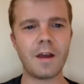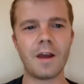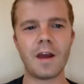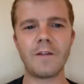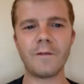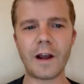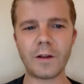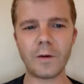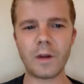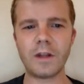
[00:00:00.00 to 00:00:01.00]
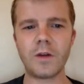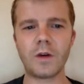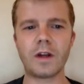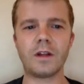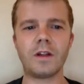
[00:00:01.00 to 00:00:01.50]
And then finally, we
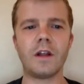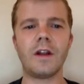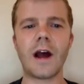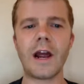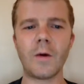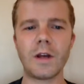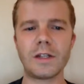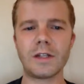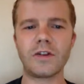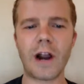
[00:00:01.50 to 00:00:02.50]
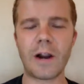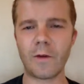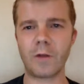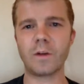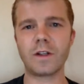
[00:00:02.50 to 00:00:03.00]
do an iOS dry
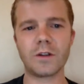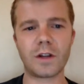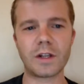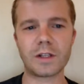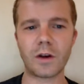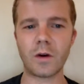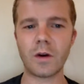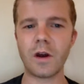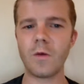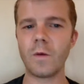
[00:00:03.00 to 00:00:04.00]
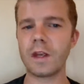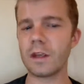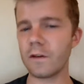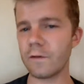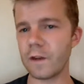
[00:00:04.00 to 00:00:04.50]
run with students, so we
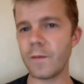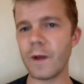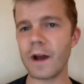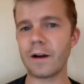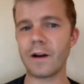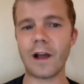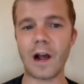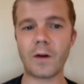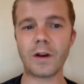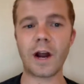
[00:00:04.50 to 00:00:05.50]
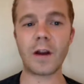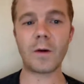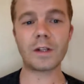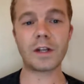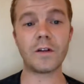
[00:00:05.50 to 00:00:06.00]
can give feedback on how an
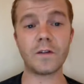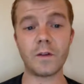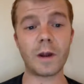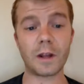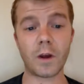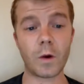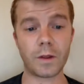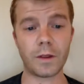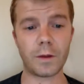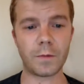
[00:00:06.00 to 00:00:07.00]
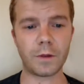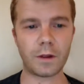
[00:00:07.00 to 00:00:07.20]
iOS interview might go with them.